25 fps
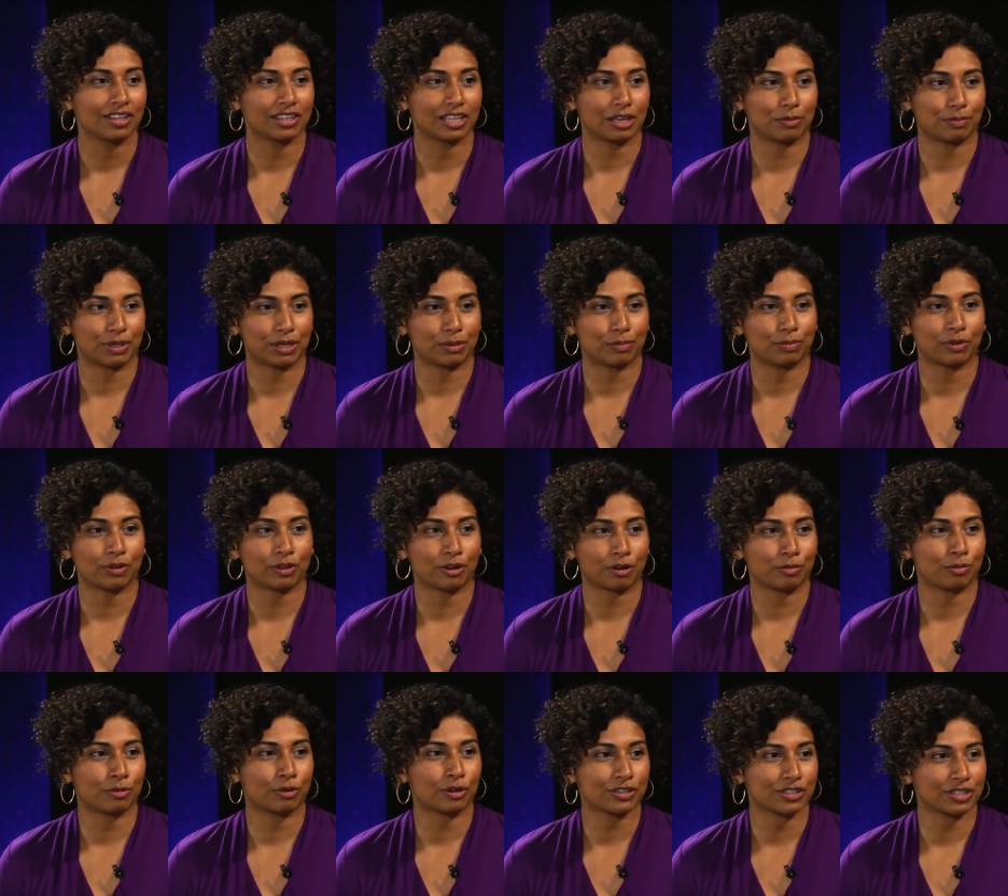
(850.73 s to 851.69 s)
that people
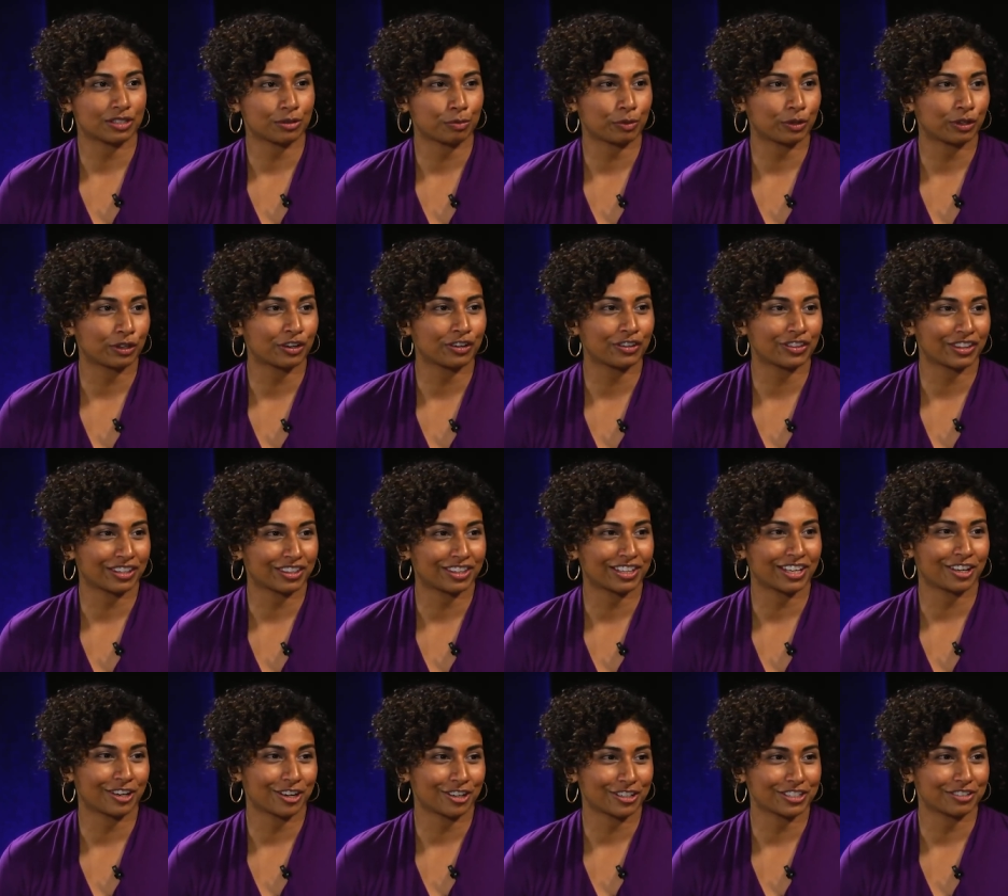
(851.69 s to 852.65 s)
are more similar than
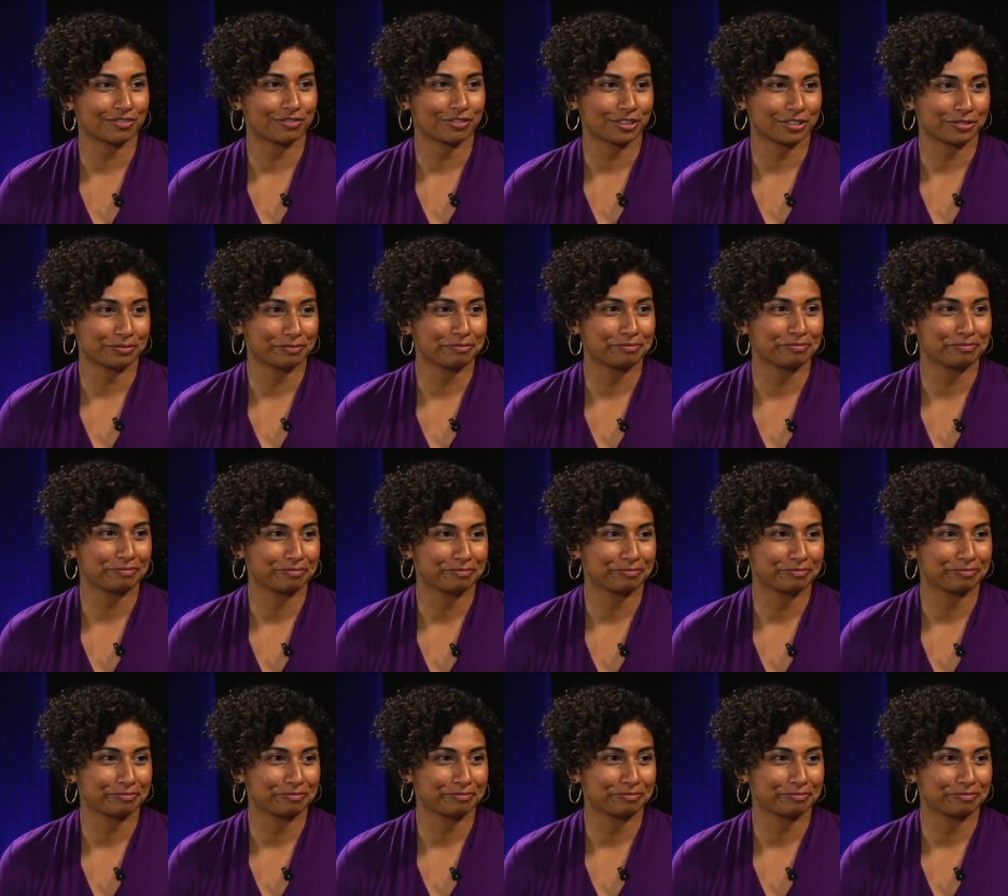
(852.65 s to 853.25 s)
they are different.